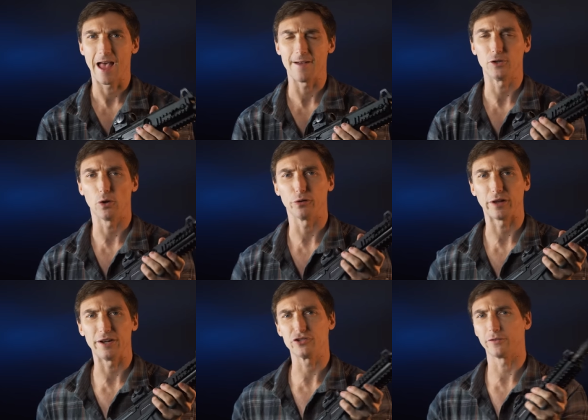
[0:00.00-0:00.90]
I haven't noticed
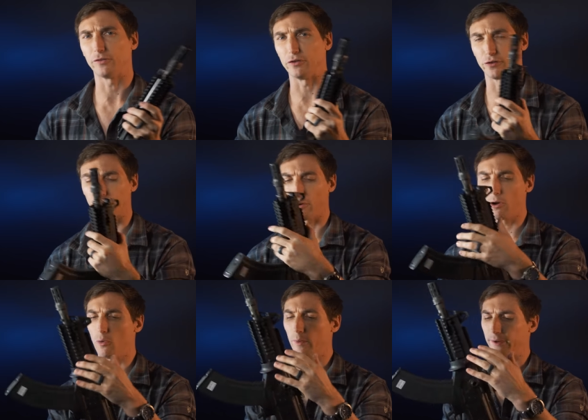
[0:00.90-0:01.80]
any shift in
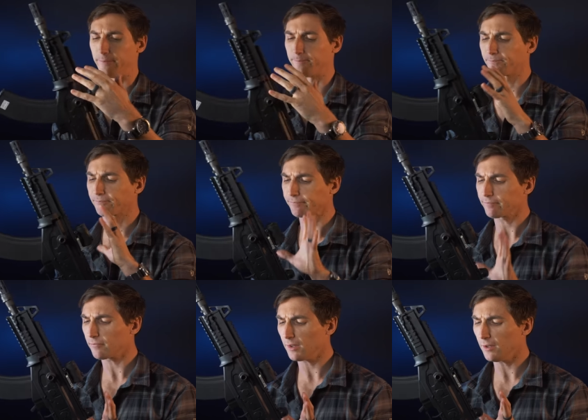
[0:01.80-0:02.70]
zero when
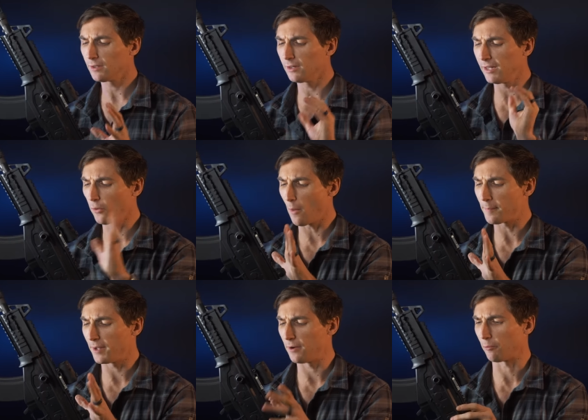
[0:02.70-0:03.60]
cleaning the
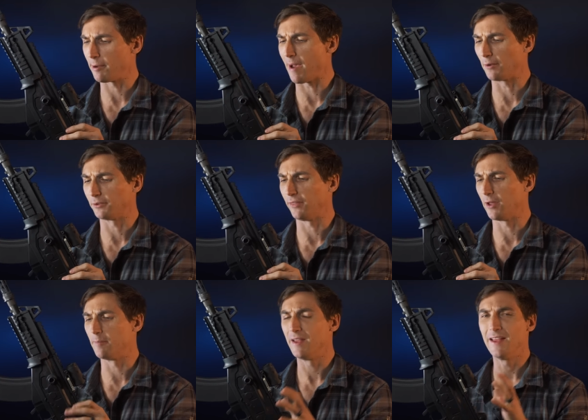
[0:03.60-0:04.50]
weapon and remounting
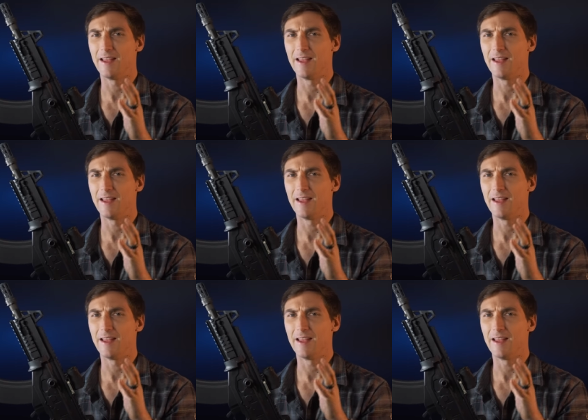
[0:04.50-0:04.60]
them.